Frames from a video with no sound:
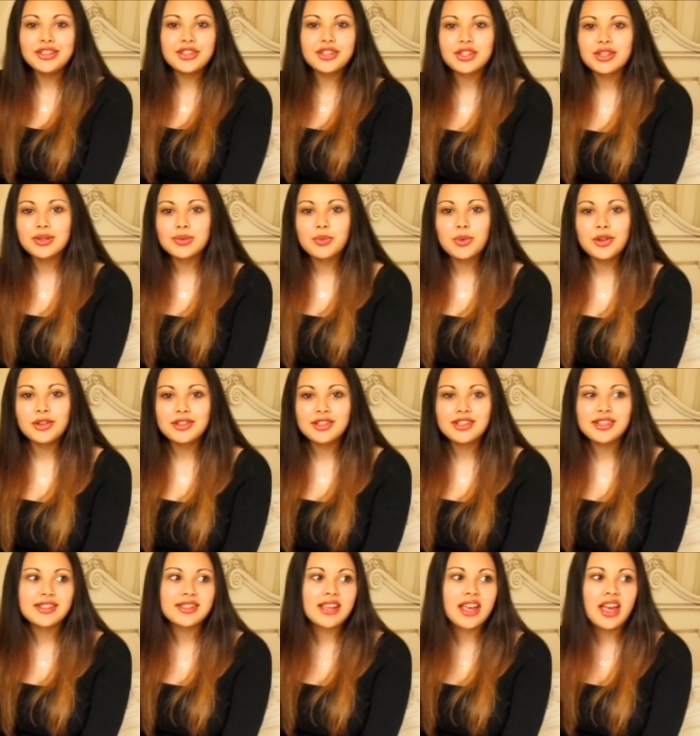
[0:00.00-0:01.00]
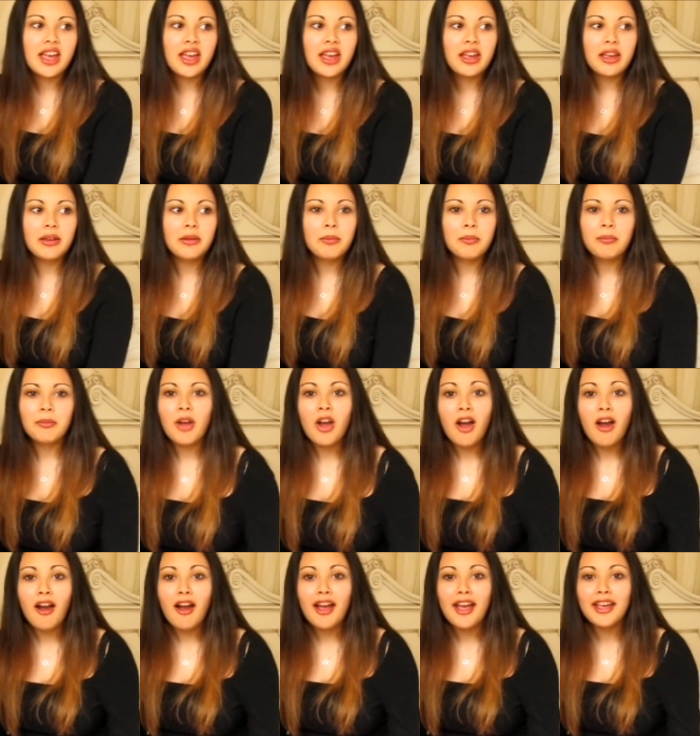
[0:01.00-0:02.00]
you just want to say
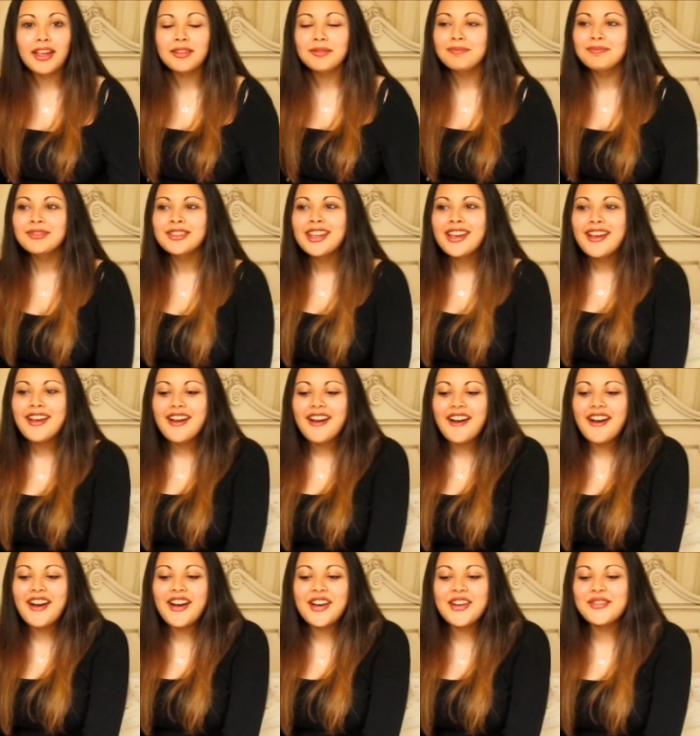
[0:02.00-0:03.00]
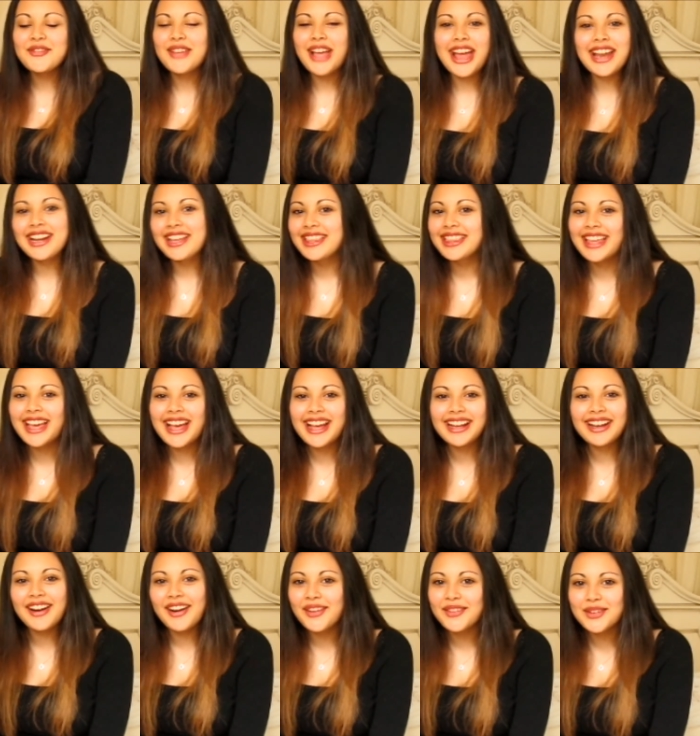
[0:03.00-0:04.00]
hi, um,
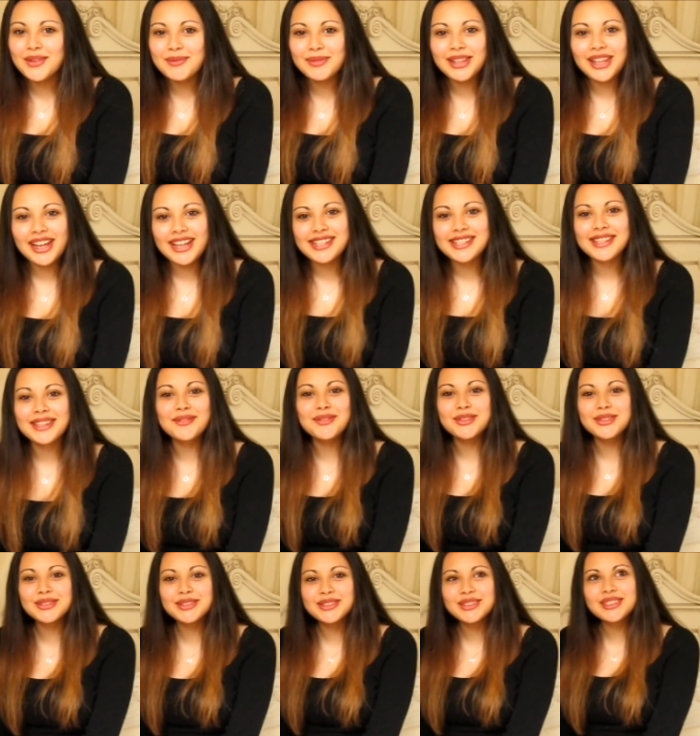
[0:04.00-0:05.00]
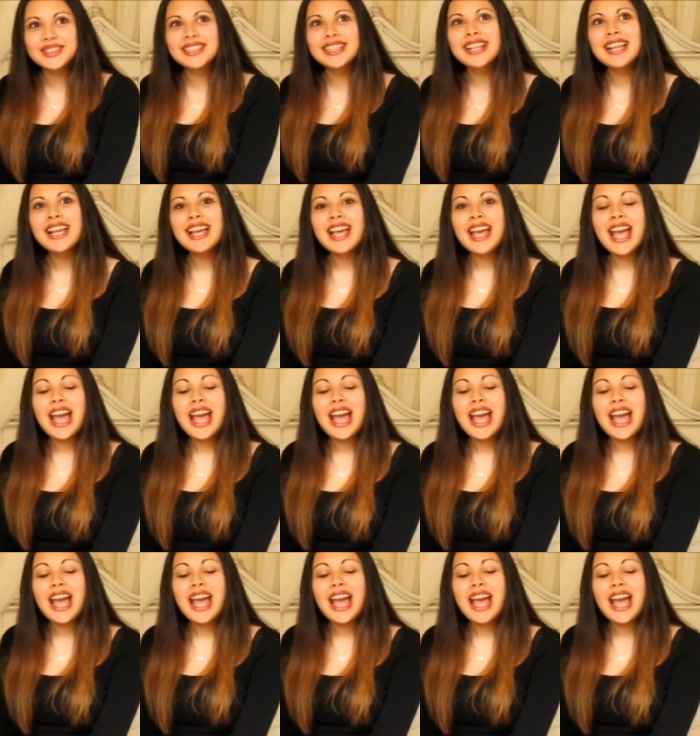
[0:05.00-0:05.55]
anything, I'll reply to them all,